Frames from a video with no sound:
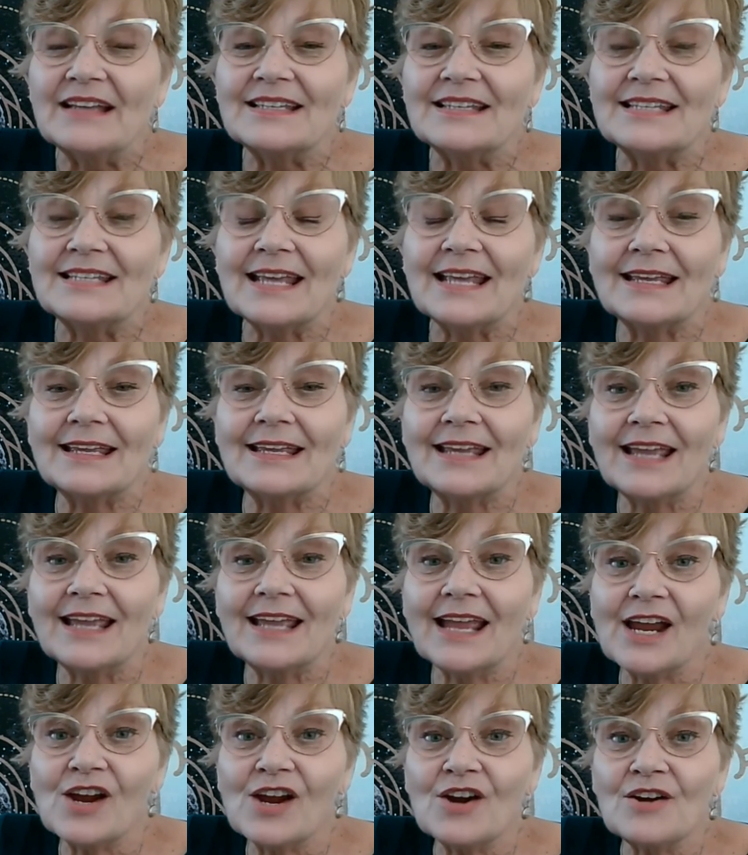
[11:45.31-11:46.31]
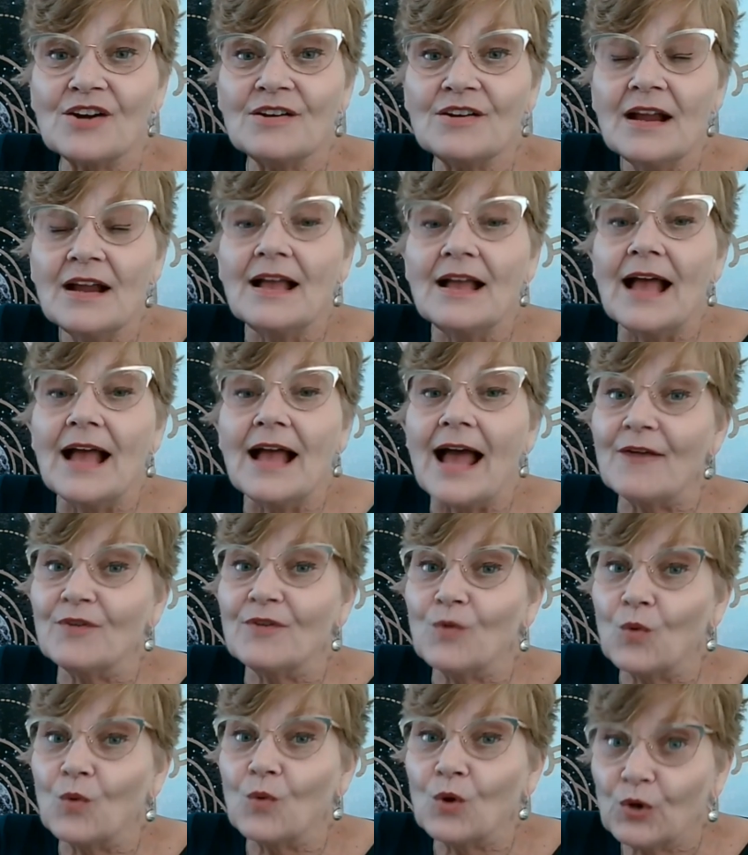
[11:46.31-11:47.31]
Take care. Have
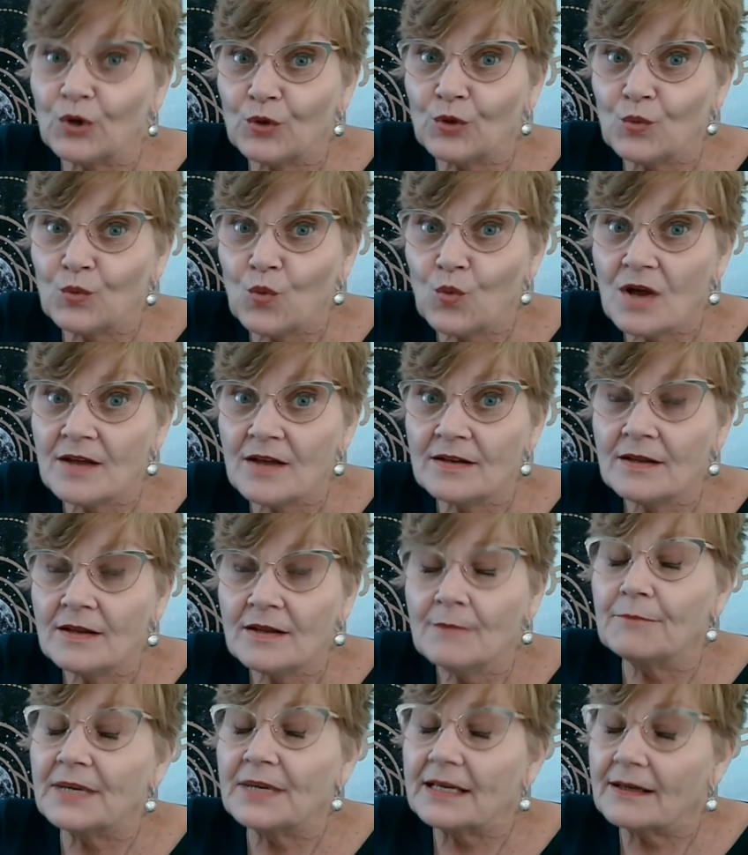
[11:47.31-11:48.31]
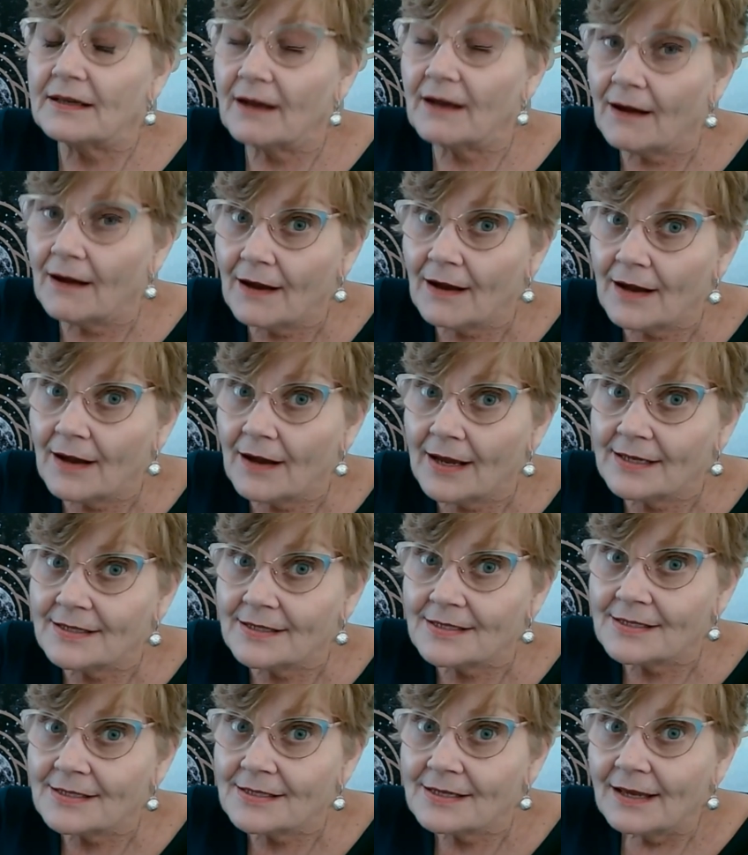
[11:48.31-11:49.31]
a good one. Be
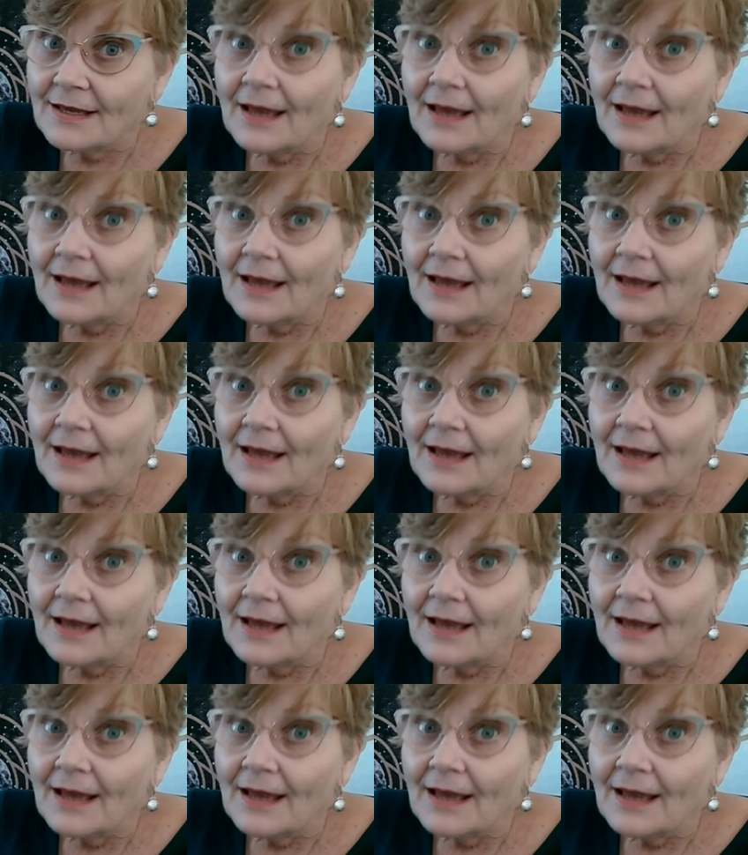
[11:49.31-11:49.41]
kind.